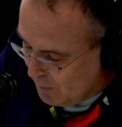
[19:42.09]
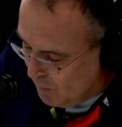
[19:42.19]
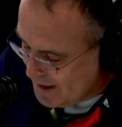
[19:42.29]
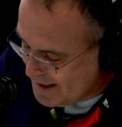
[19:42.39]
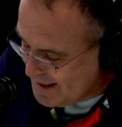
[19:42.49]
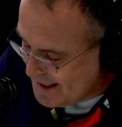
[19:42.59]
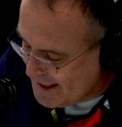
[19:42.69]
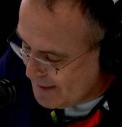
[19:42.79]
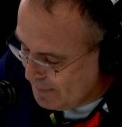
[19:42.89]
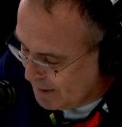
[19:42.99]
what is the
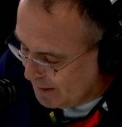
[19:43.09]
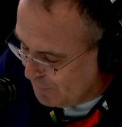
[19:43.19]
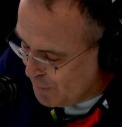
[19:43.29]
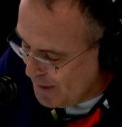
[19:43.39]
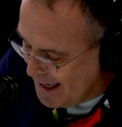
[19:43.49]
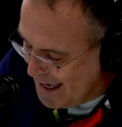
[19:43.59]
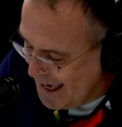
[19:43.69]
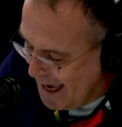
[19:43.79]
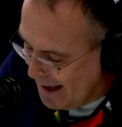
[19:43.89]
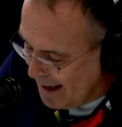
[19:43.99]
symbol for the
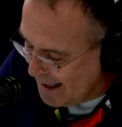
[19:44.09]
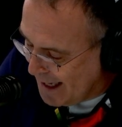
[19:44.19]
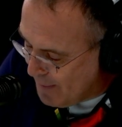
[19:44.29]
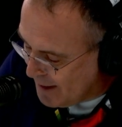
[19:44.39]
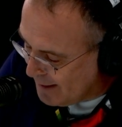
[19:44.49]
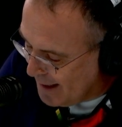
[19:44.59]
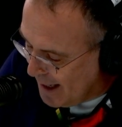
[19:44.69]
chemical